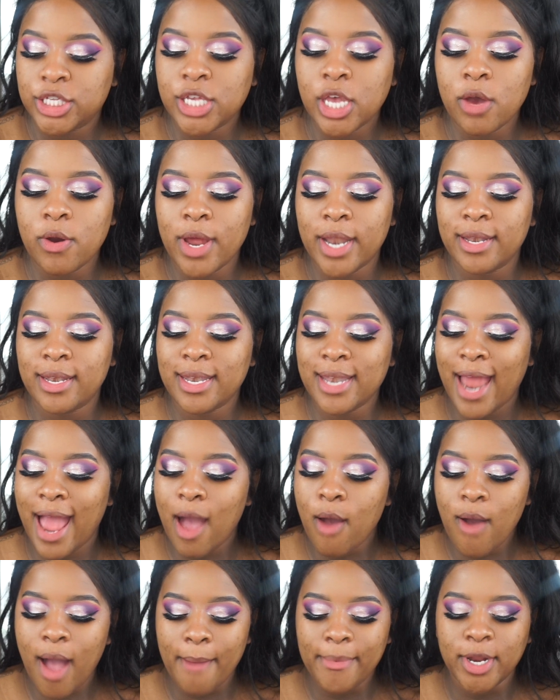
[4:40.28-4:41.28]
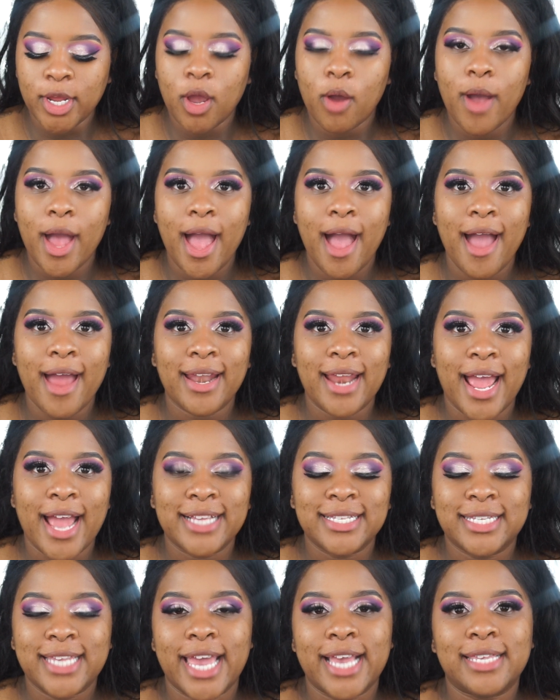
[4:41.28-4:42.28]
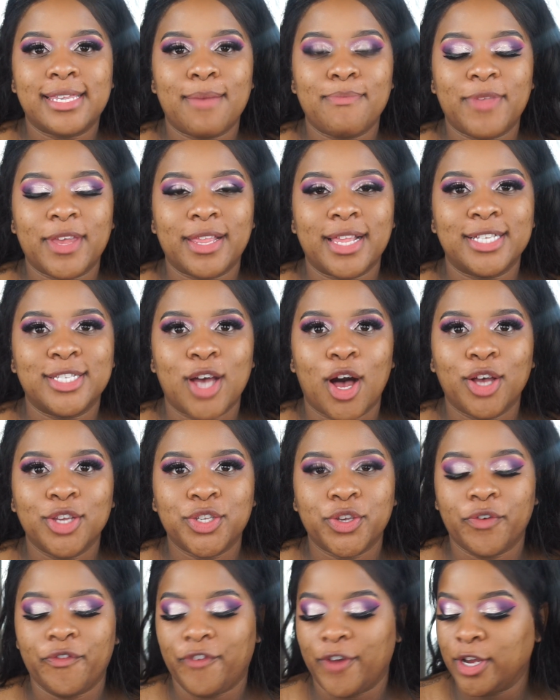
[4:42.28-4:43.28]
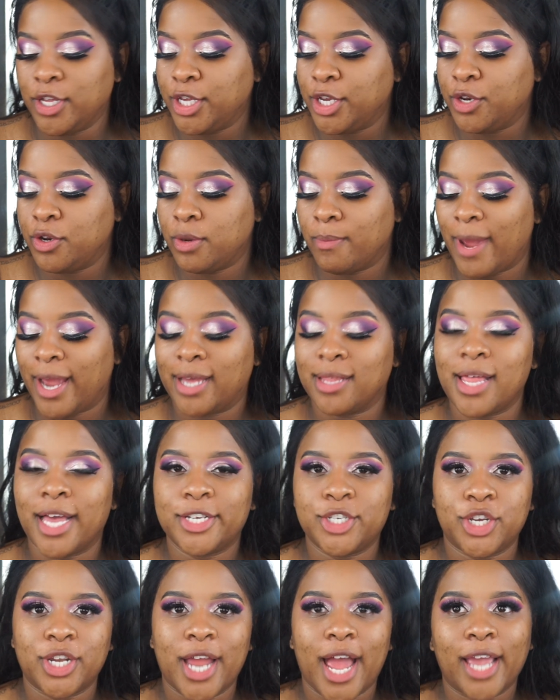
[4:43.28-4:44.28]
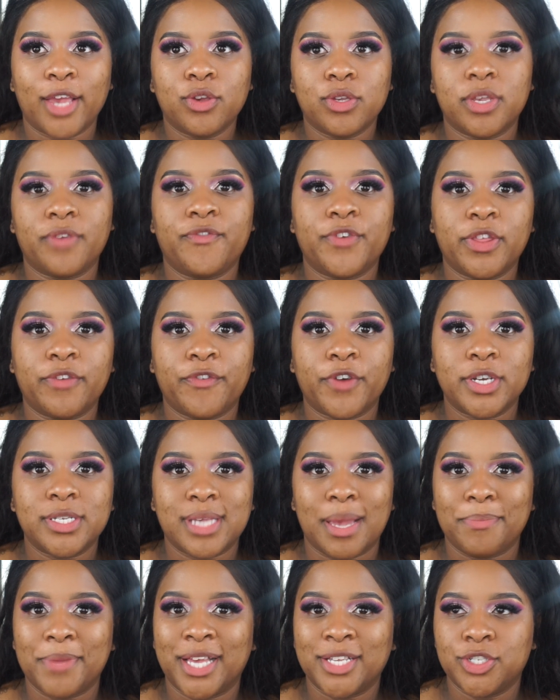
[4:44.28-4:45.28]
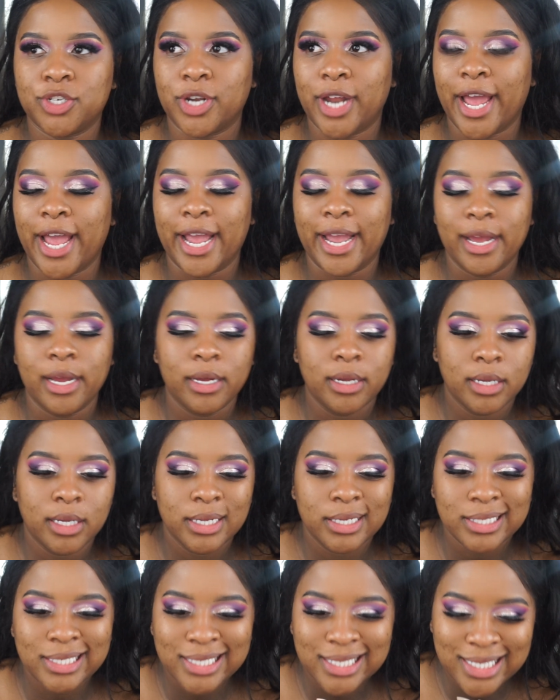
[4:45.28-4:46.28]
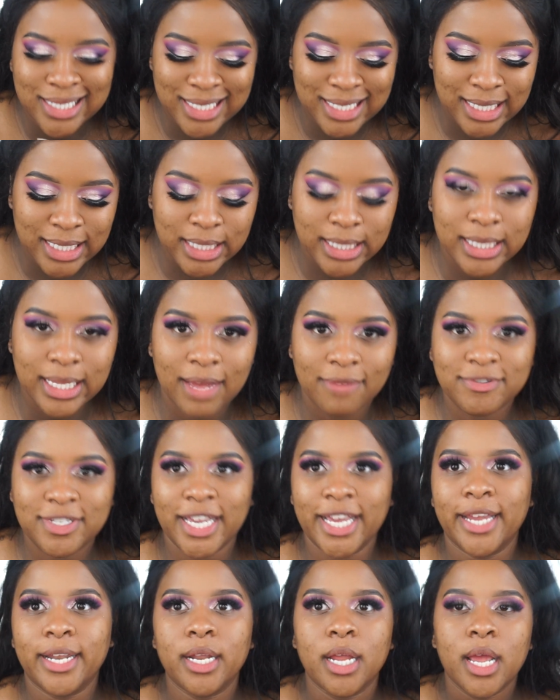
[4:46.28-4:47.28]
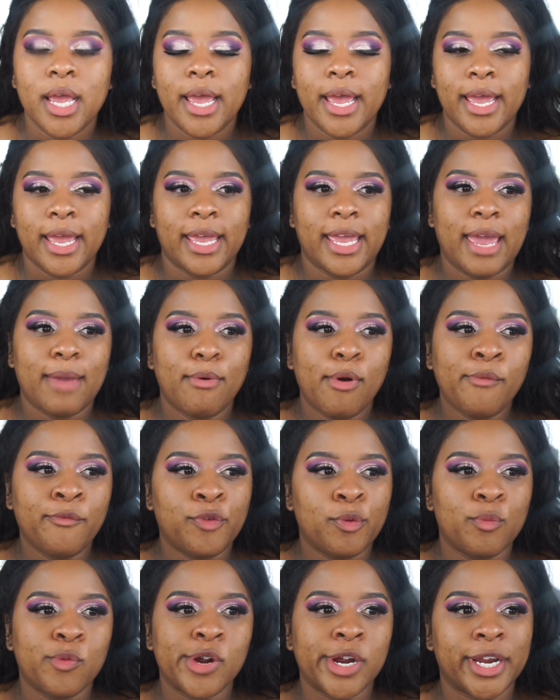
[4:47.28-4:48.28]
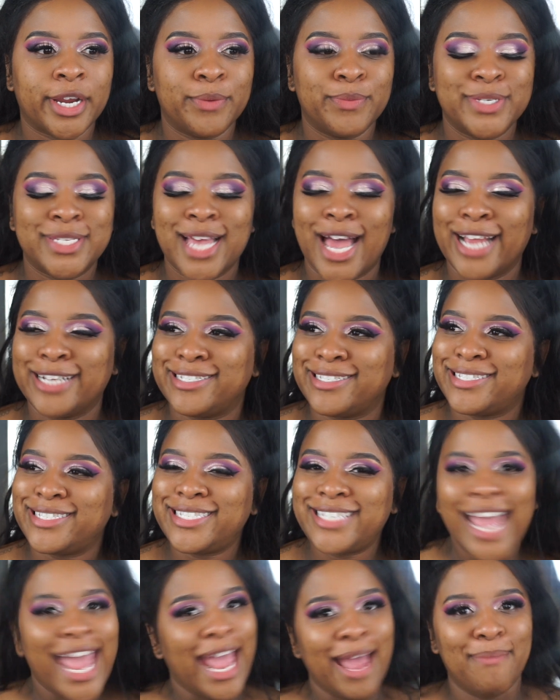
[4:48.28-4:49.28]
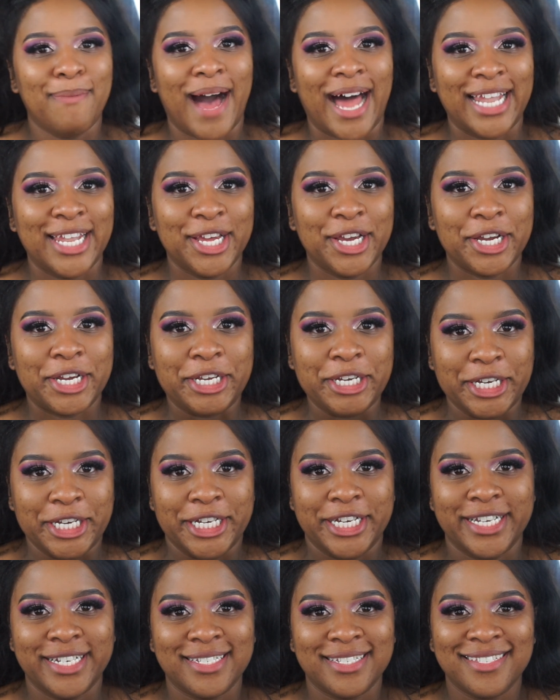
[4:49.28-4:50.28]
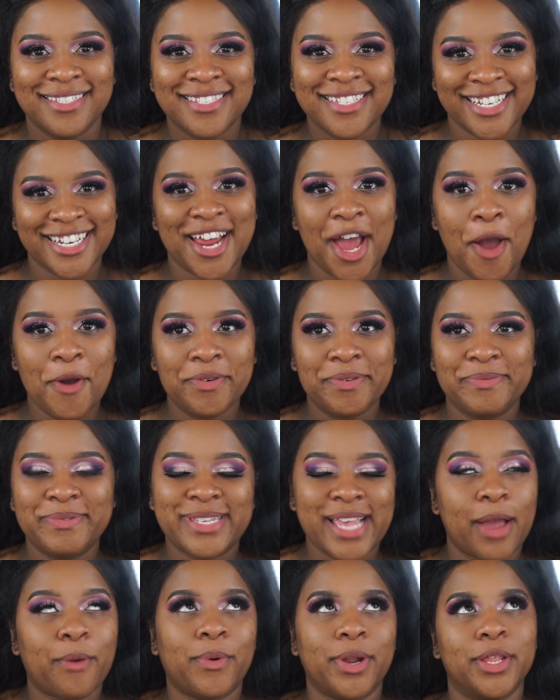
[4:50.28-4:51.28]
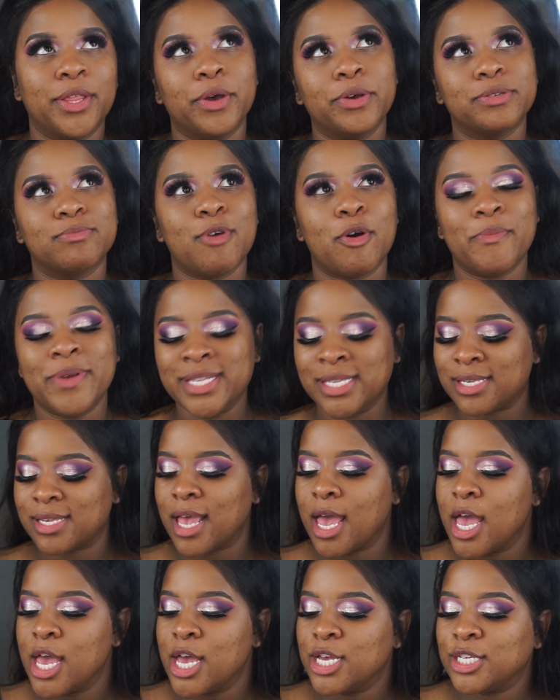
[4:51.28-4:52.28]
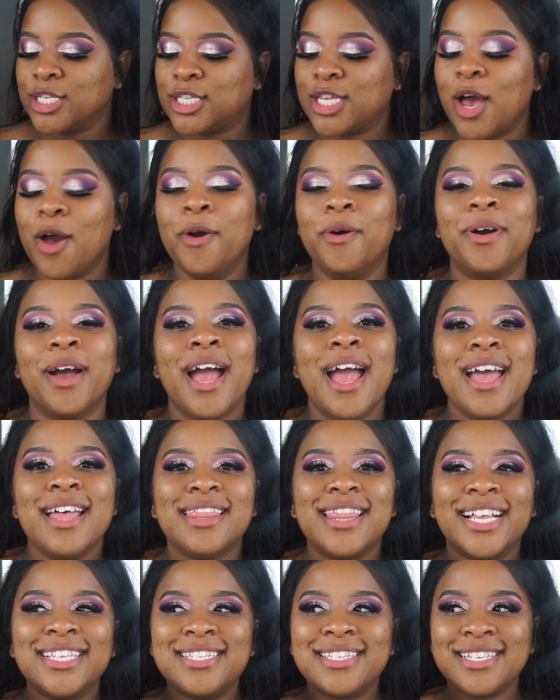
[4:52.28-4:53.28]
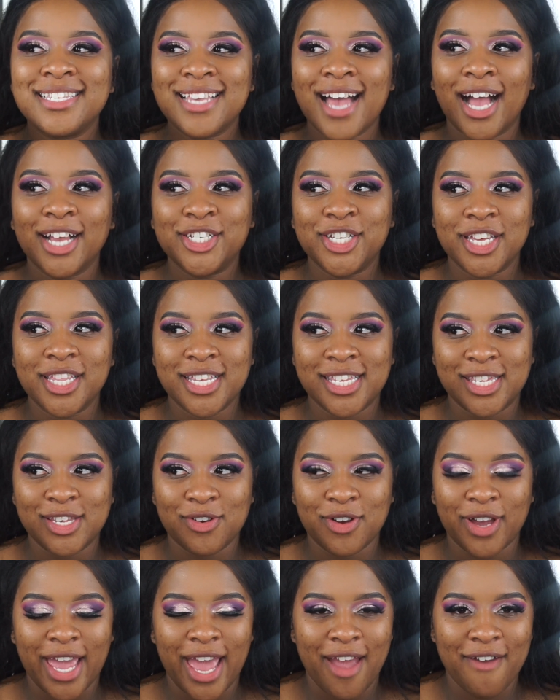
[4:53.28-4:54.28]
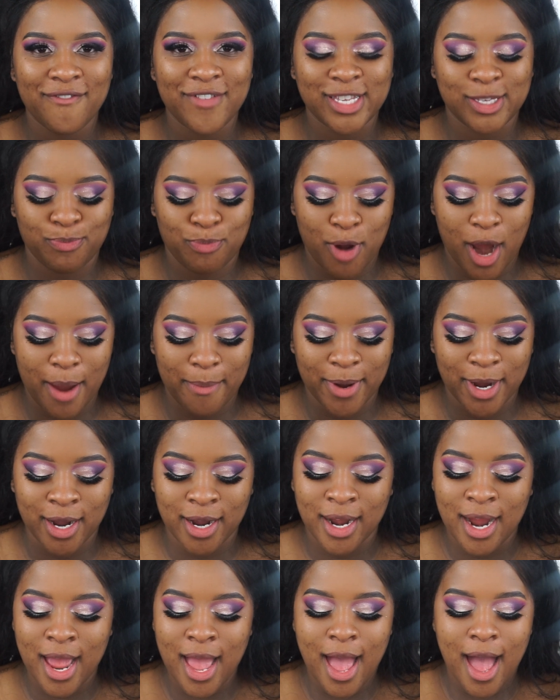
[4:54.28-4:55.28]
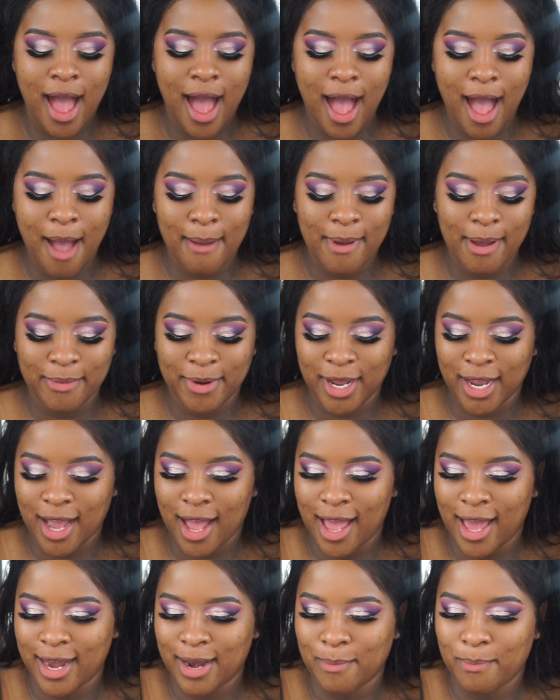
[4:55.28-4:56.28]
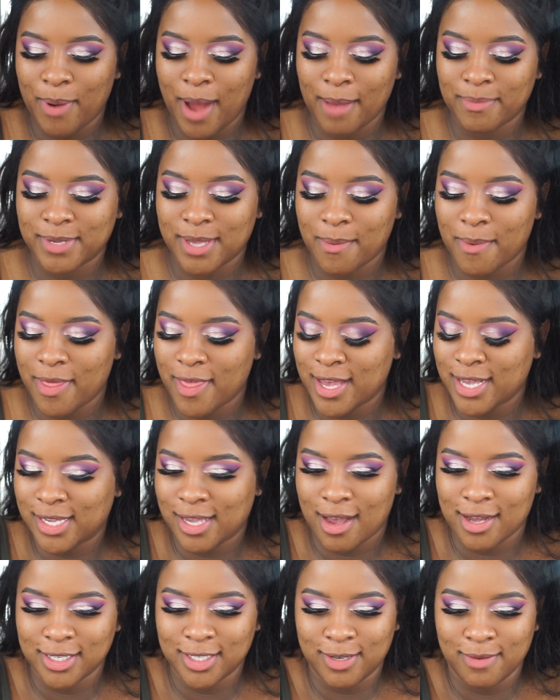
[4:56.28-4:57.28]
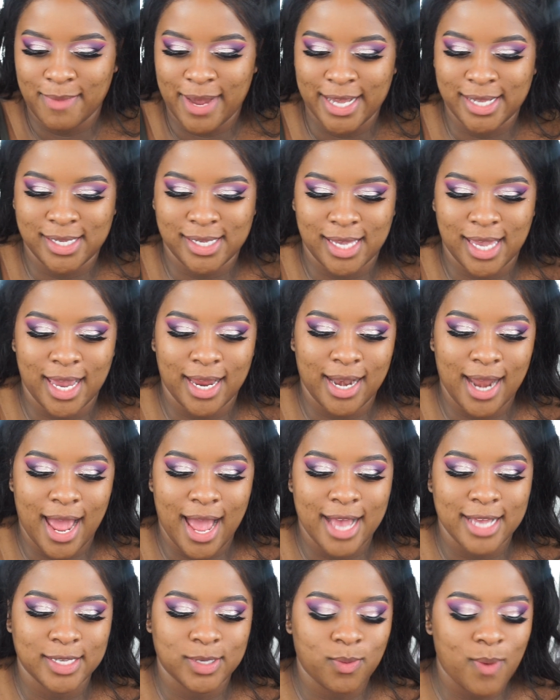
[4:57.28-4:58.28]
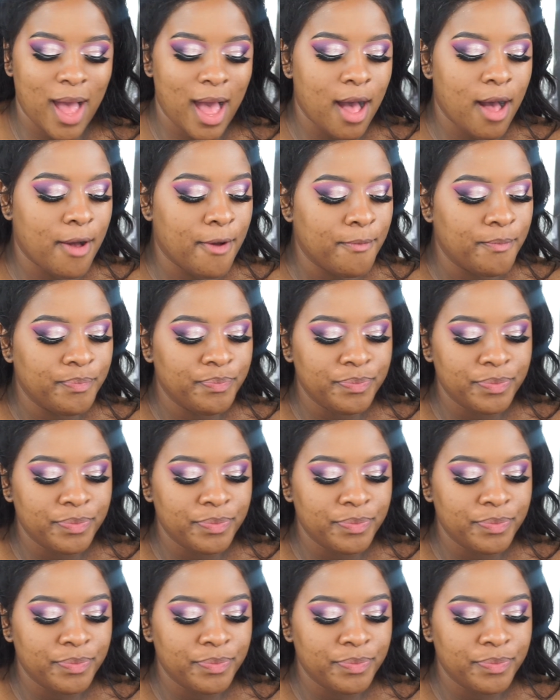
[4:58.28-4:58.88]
So now I'm gonna go ahead and take something that's also fairly new to my collection. I used it for the first time yesterday. Loved it. Came home from work and was like, damn, I look good. You know, it was like one of those moments. So that's the Tatcha, the Silk Canvas Primer. I'm going to go ahead and pop some of this onto my skin as well.